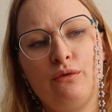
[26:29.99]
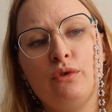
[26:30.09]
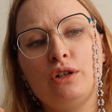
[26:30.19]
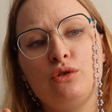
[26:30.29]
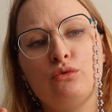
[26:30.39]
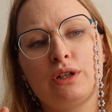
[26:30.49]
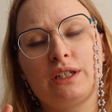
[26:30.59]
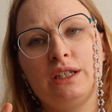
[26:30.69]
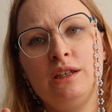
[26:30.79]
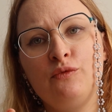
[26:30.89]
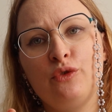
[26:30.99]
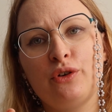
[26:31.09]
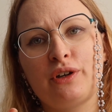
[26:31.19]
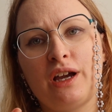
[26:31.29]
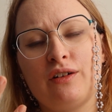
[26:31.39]
what do you want to keep for
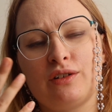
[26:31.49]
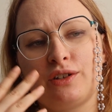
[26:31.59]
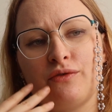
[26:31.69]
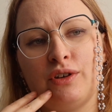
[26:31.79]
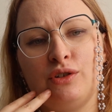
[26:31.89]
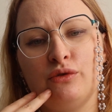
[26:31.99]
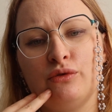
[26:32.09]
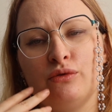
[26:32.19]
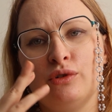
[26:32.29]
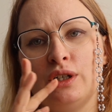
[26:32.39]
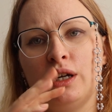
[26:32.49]
your character when you